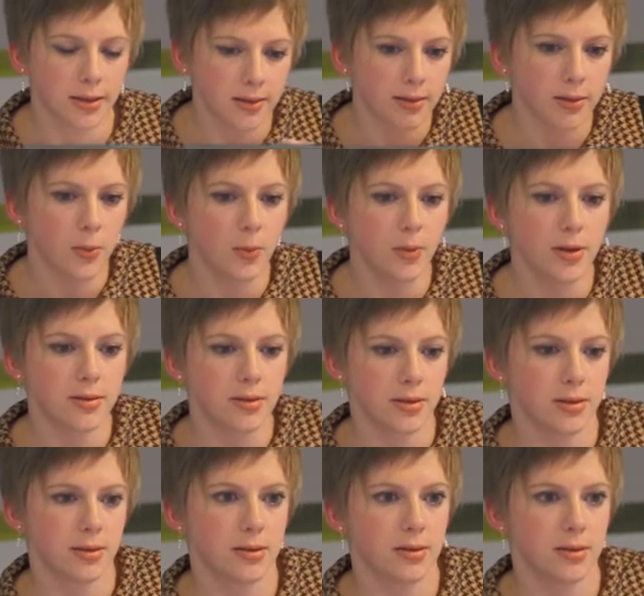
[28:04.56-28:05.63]
it
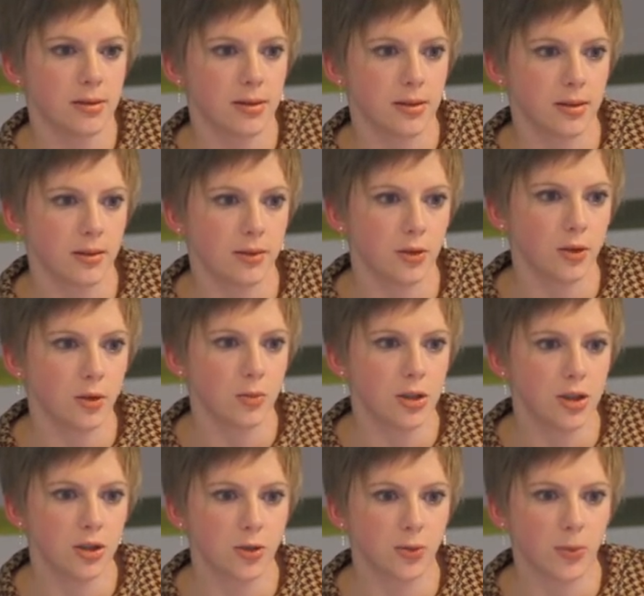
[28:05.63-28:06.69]
with the
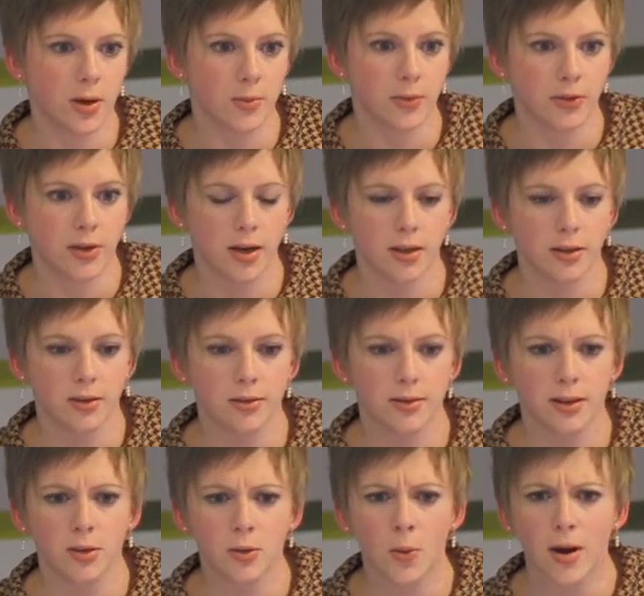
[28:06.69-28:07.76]
Commission website. And
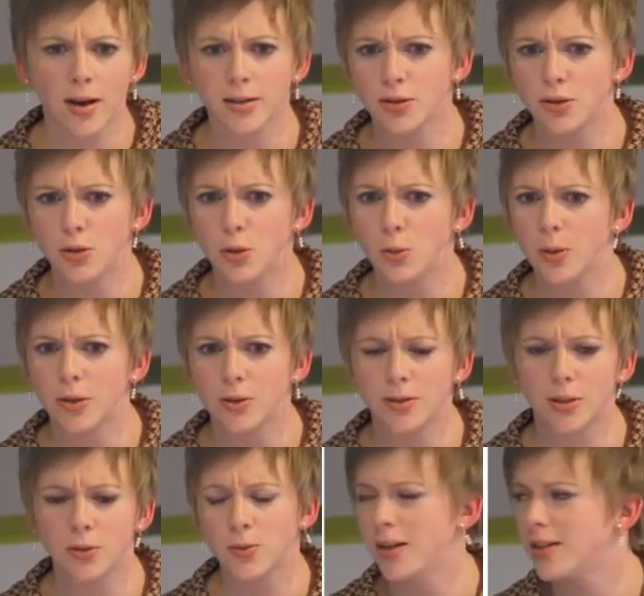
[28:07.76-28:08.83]
that's quite new because
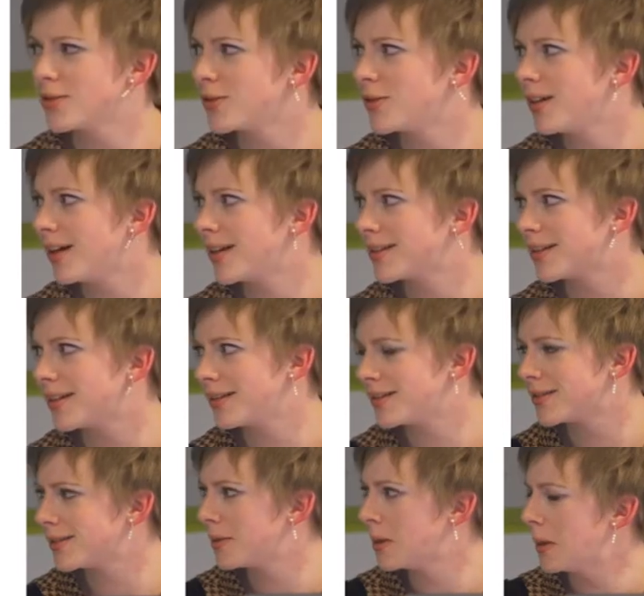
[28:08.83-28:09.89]
it wasn't like that.
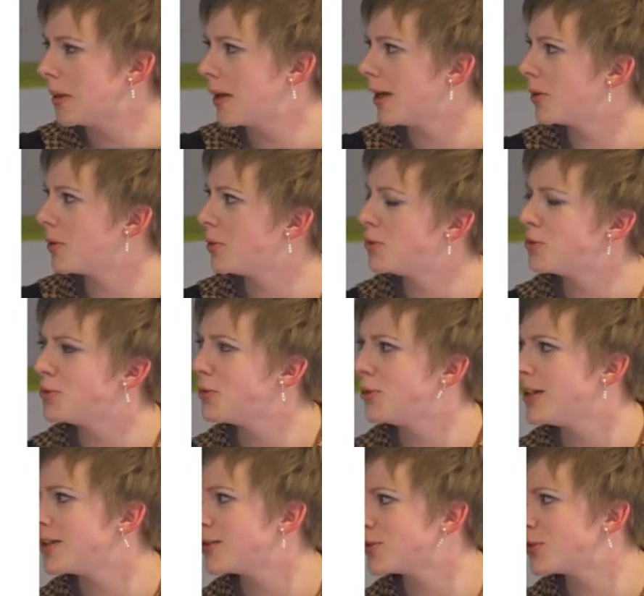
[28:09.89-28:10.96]
I don't know, 2
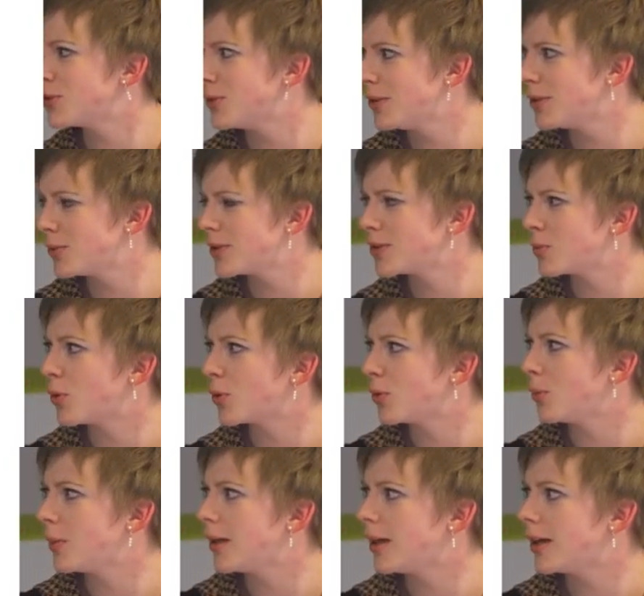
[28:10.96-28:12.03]
years ago it was more
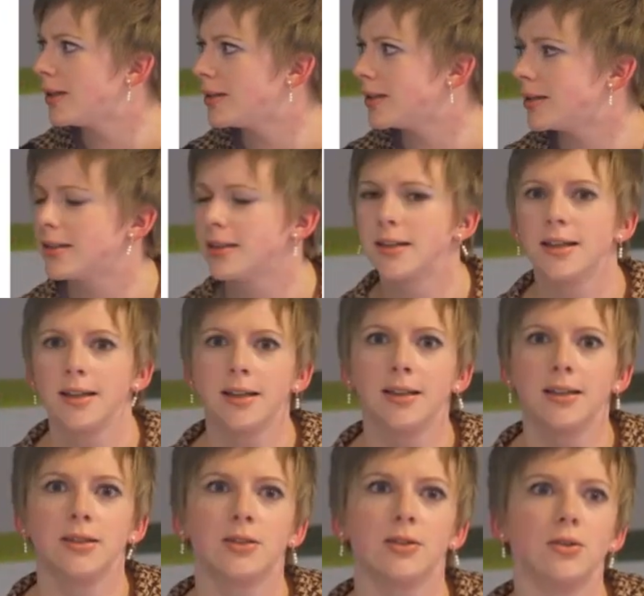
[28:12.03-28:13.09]
complicated.
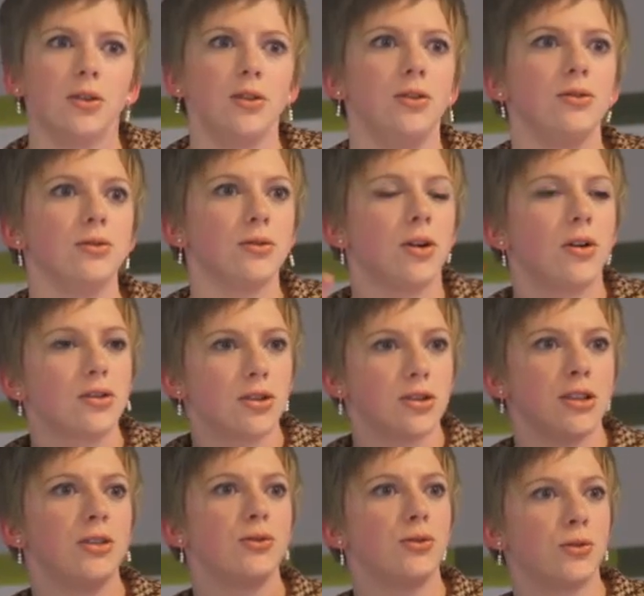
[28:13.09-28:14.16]
So now you
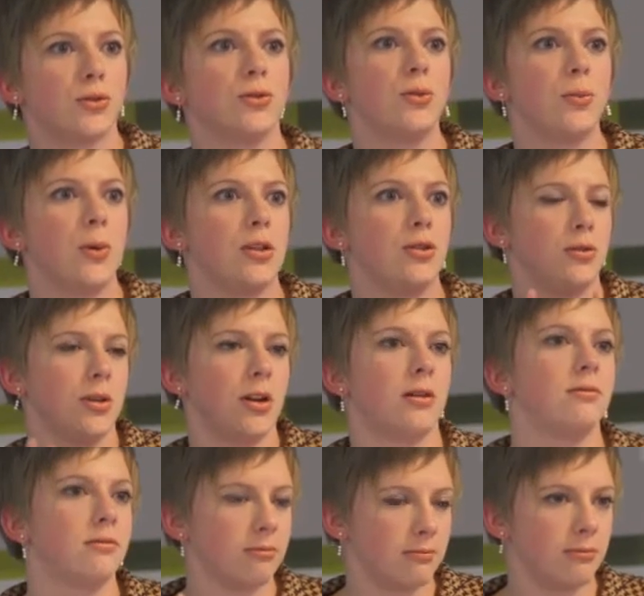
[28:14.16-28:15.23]
just in the front page you
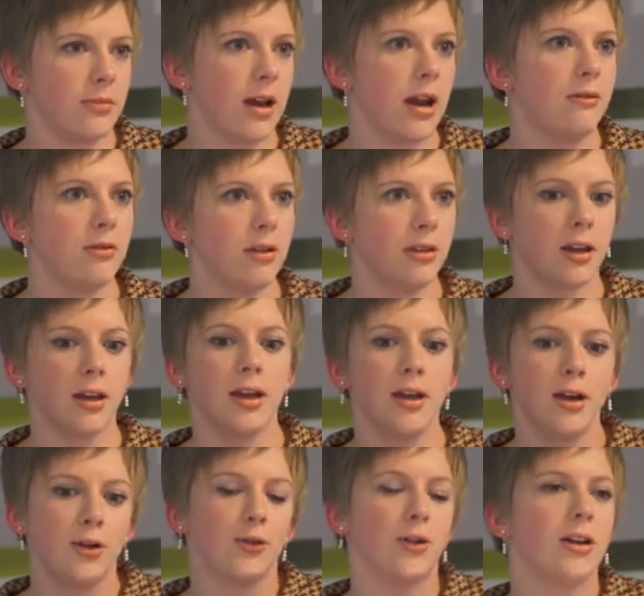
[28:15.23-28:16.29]
have everything.
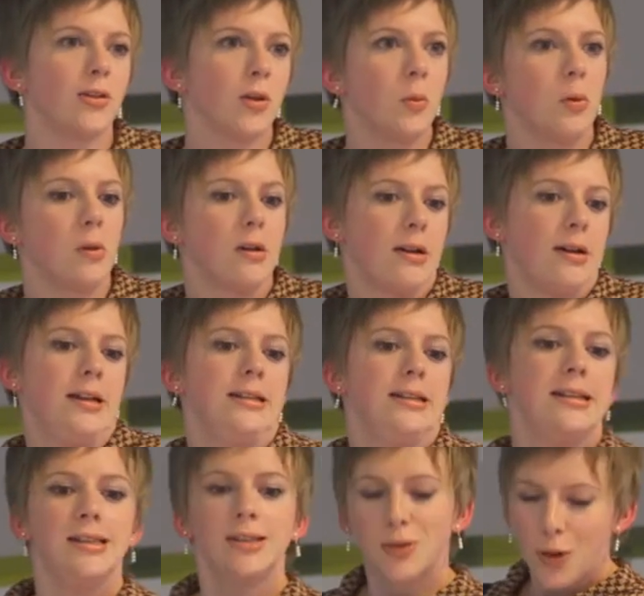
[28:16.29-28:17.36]
For example, I
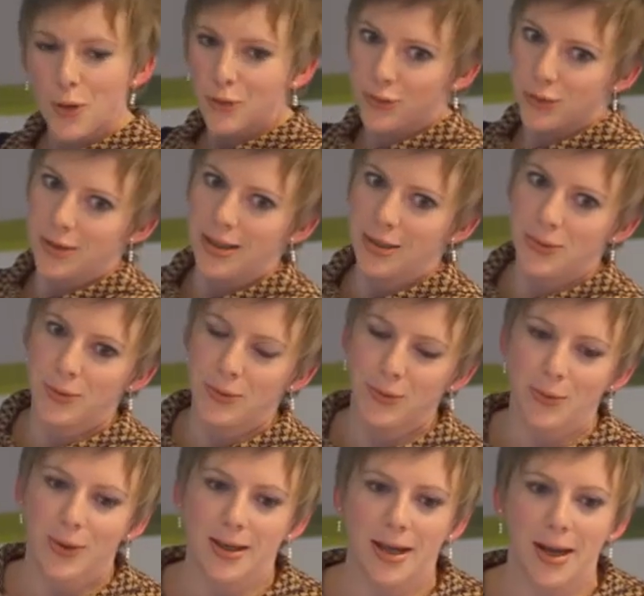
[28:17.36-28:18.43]
discovered it
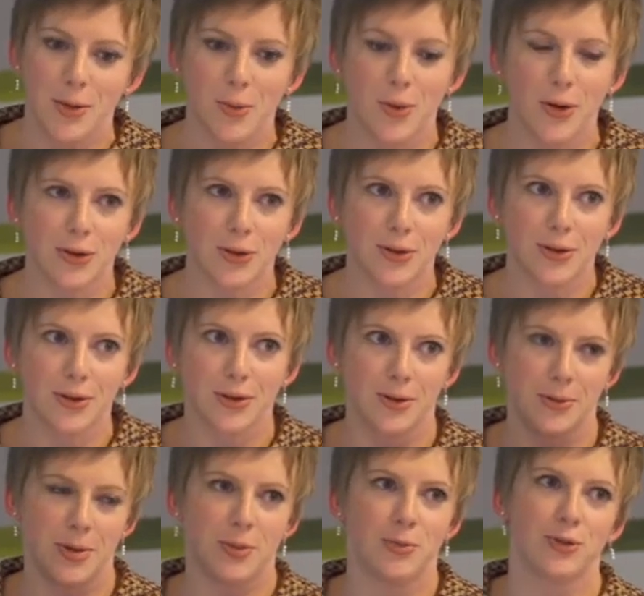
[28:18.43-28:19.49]
when I work
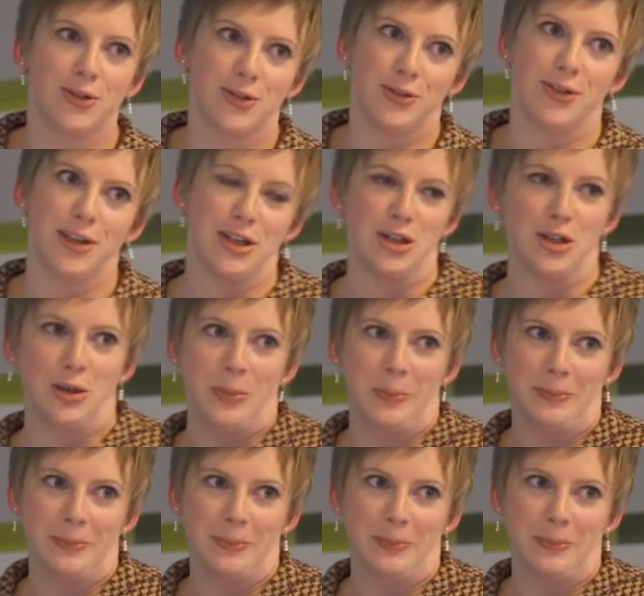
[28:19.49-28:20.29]
on my presentation